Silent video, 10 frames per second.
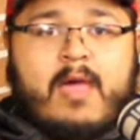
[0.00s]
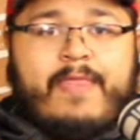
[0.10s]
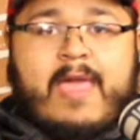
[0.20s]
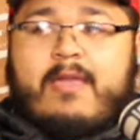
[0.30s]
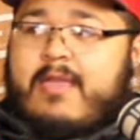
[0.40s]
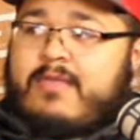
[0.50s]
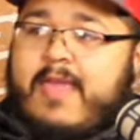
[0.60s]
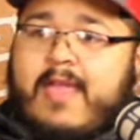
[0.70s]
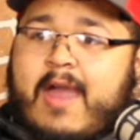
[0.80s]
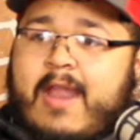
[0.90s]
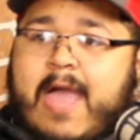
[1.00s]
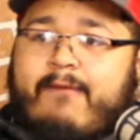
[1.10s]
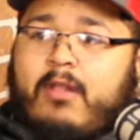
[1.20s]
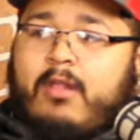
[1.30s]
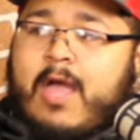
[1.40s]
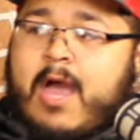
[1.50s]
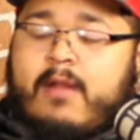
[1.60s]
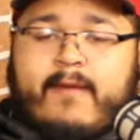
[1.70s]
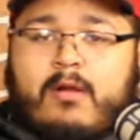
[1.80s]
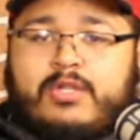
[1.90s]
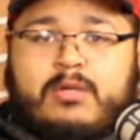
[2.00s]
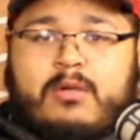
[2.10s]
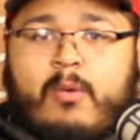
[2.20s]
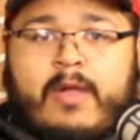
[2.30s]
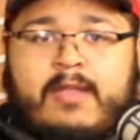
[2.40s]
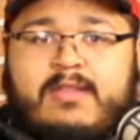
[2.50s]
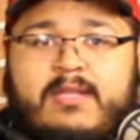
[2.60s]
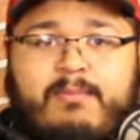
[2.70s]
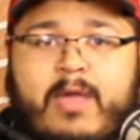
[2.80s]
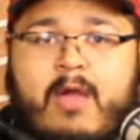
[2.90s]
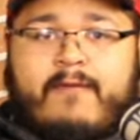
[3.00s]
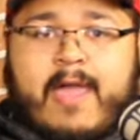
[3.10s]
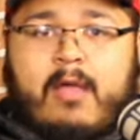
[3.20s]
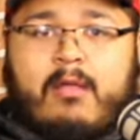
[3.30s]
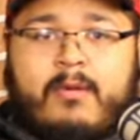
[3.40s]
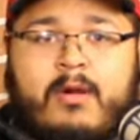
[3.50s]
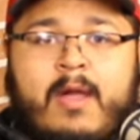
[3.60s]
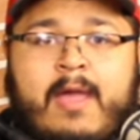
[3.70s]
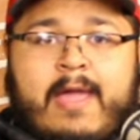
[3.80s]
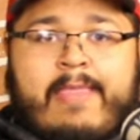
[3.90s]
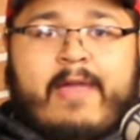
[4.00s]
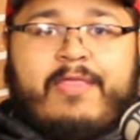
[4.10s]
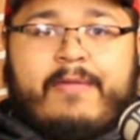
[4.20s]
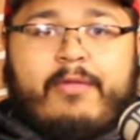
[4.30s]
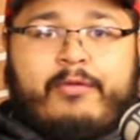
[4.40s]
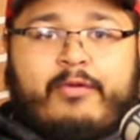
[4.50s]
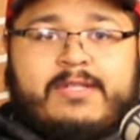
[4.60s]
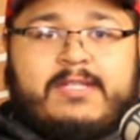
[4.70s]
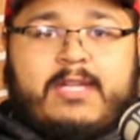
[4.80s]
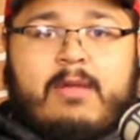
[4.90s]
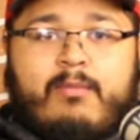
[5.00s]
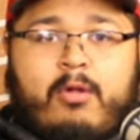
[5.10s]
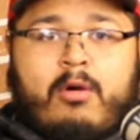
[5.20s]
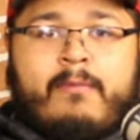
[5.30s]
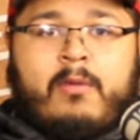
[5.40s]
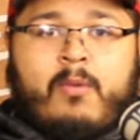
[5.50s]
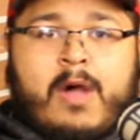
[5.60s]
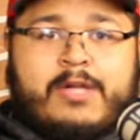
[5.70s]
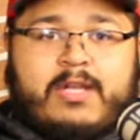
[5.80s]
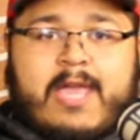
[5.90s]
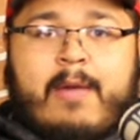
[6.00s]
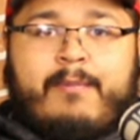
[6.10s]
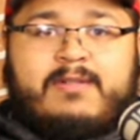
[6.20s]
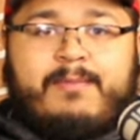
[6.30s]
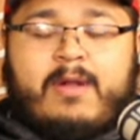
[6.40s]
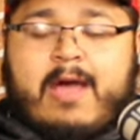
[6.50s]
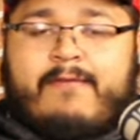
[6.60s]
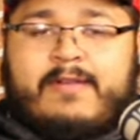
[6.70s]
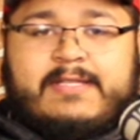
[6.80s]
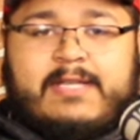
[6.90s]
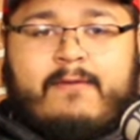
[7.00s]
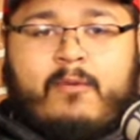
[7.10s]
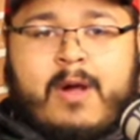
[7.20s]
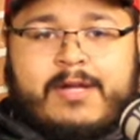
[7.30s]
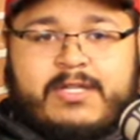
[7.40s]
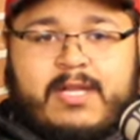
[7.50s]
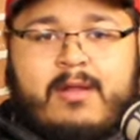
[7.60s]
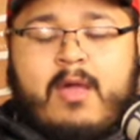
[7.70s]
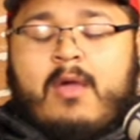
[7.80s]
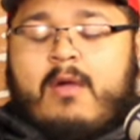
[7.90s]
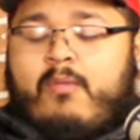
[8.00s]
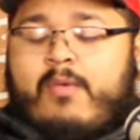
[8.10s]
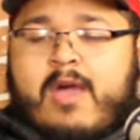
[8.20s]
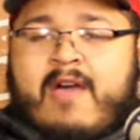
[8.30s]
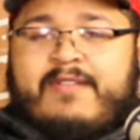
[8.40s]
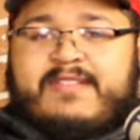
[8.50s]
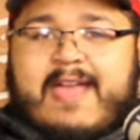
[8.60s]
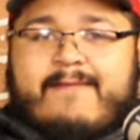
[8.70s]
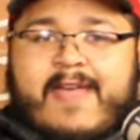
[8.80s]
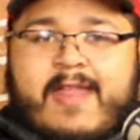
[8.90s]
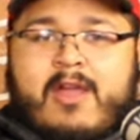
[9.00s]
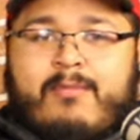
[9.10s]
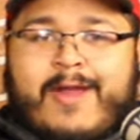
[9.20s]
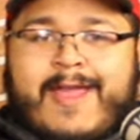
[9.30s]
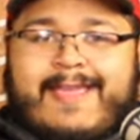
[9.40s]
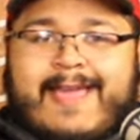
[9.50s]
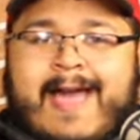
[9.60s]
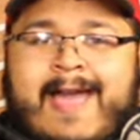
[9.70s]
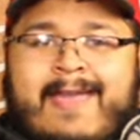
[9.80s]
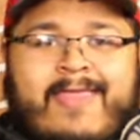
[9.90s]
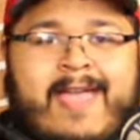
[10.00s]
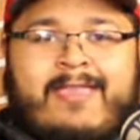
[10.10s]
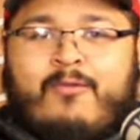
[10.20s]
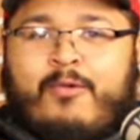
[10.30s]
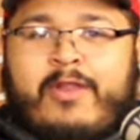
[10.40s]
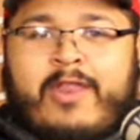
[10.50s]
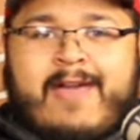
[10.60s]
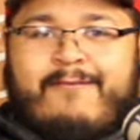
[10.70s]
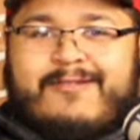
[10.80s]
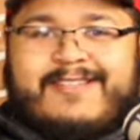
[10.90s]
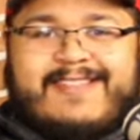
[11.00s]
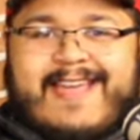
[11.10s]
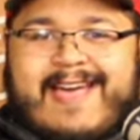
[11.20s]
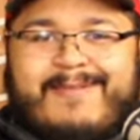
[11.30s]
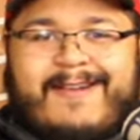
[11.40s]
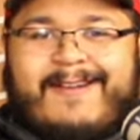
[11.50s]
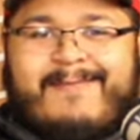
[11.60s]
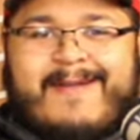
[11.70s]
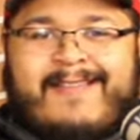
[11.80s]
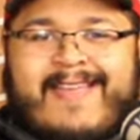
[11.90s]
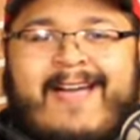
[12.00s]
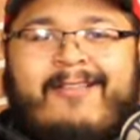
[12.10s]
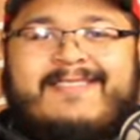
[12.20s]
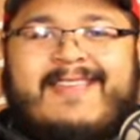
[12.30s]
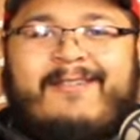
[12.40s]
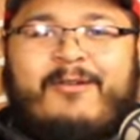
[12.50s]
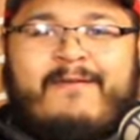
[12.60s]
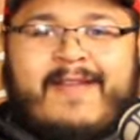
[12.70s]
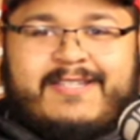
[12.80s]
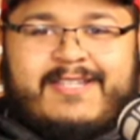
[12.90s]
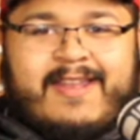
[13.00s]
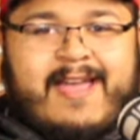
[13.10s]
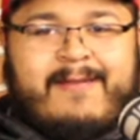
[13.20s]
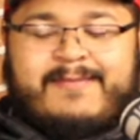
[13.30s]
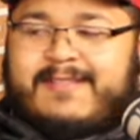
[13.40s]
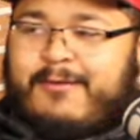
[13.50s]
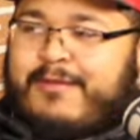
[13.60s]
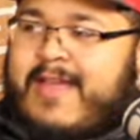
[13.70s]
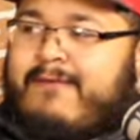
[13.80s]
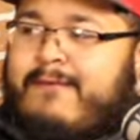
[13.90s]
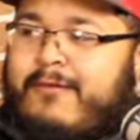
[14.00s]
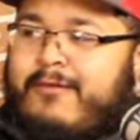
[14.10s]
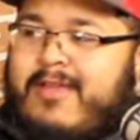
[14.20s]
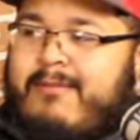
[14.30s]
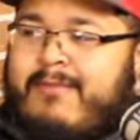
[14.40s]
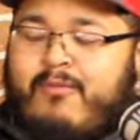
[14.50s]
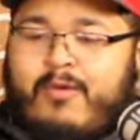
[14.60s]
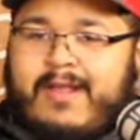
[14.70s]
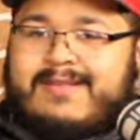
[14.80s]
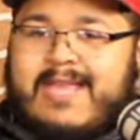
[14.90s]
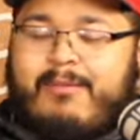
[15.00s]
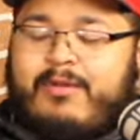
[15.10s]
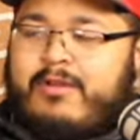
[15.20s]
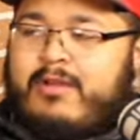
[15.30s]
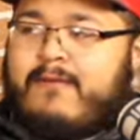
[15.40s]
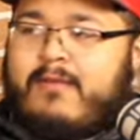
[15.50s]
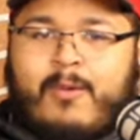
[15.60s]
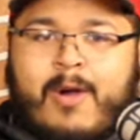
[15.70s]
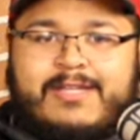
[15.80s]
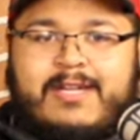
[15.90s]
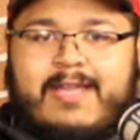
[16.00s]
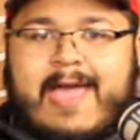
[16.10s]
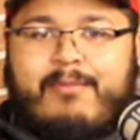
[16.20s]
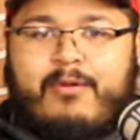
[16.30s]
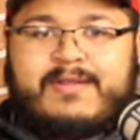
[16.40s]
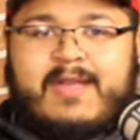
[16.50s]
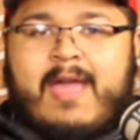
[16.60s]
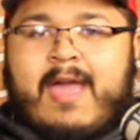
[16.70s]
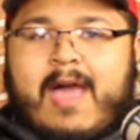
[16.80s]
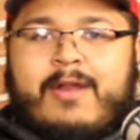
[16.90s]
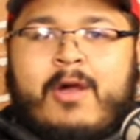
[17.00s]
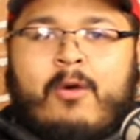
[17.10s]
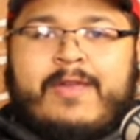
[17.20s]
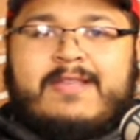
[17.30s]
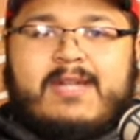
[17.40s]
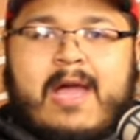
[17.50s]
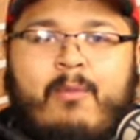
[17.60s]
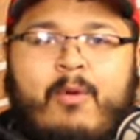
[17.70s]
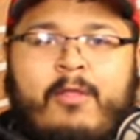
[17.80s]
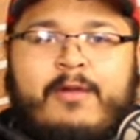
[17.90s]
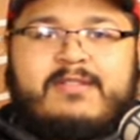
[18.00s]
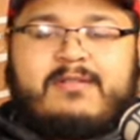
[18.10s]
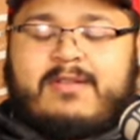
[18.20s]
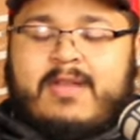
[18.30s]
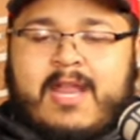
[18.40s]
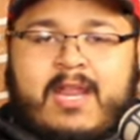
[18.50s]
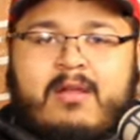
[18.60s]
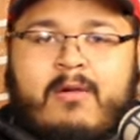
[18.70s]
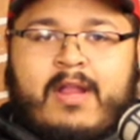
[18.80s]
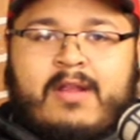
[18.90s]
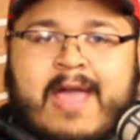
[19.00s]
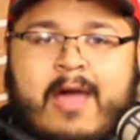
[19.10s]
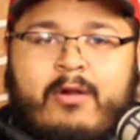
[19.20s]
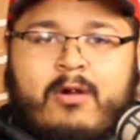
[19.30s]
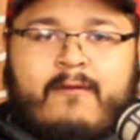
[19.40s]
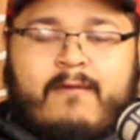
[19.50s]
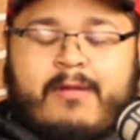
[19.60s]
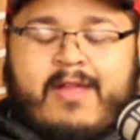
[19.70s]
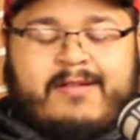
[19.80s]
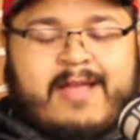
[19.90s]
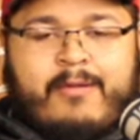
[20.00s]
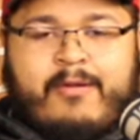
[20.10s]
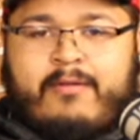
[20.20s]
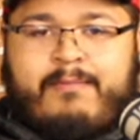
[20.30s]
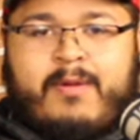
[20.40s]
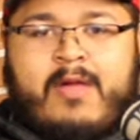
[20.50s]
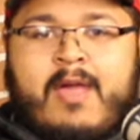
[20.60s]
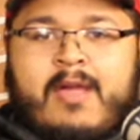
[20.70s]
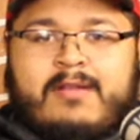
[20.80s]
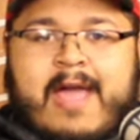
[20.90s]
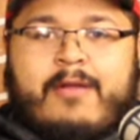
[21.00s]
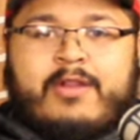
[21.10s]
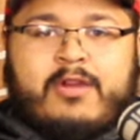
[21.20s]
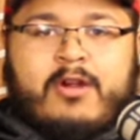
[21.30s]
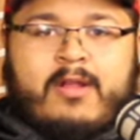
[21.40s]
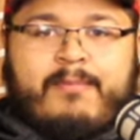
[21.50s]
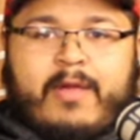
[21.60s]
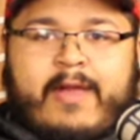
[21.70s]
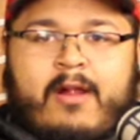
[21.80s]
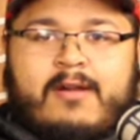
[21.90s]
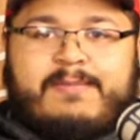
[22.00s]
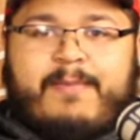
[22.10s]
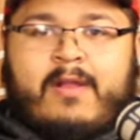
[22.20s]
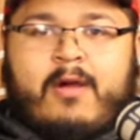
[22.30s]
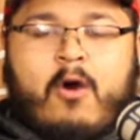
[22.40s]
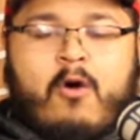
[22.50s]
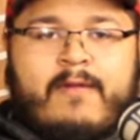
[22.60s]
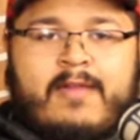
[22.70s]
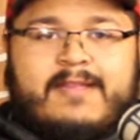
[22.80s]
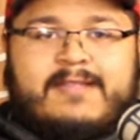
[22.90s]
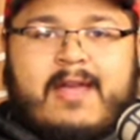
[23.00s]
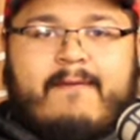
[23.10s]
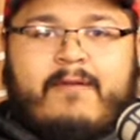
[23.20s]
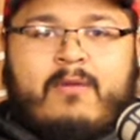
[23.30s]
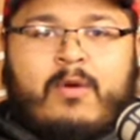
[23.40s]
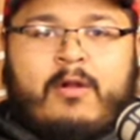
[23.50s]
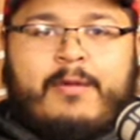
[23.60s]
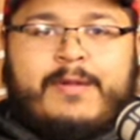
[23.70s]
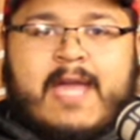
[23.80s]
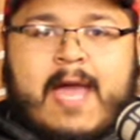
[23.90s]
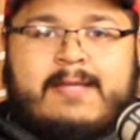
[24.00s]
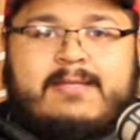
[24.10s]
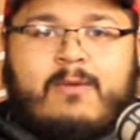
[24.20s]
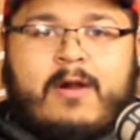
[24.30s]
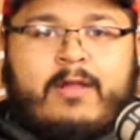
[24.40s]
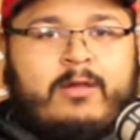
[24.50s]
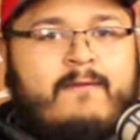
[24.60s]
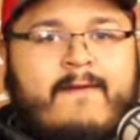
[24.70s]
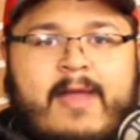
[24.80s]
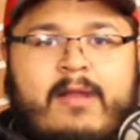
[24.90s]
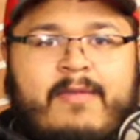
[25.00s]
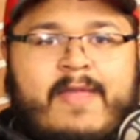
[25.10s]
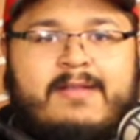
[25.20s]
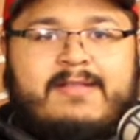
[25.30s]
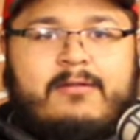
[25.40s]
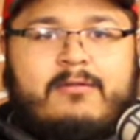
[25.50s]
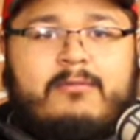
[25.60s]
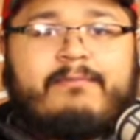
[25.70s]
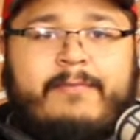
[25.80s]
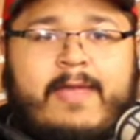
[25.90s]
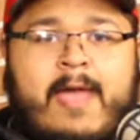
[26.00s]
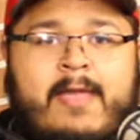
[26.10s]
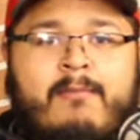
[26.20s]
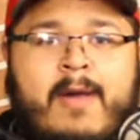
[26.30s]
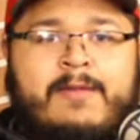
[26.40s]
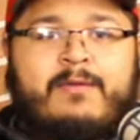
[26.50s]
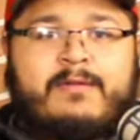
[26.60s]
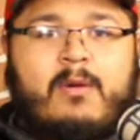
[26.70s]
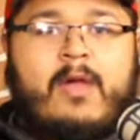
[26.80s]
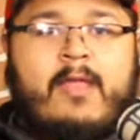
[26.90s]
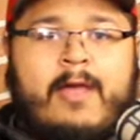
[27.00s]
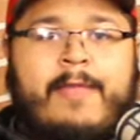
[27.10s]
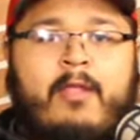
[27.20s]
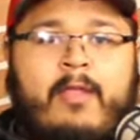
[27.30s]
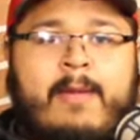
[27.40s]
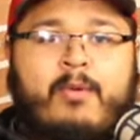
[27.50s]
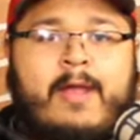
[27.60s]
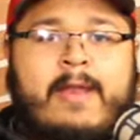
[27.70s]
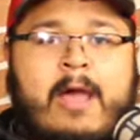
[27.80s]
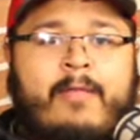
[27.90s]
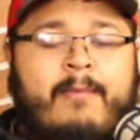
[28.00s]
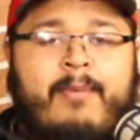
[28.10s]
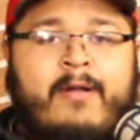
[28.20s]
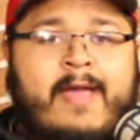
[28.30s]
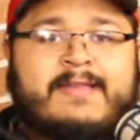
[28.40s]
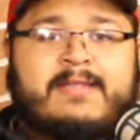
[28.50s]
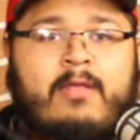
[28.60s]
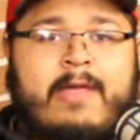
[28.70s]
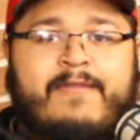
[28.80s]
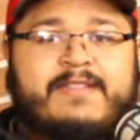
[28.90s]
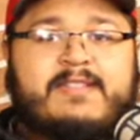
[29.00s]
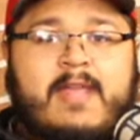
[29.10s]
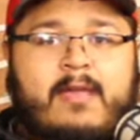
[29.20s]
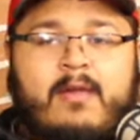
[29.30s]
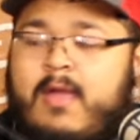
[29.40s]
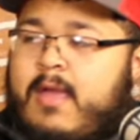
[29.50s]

They got to have a lot of energy going into this playoff caliber, and they think that they're going to steamroll over the Washington Capitals. But obviously for Washington, we obviously have that number 8 guy that you will never stop hearing about, Alexander Ovechkin. I am so thankful for him and what he's able to do for the Washington Capitals. I know he's not one of those nitty-gritty down-to-earth, not down-to-earth, but down-to-dirty players, but Ovi is definitely one of those guys to where you find him in that circle, yeah, you might as well just go ahead and light the lamp right now, and the puck hasn't even let this stick.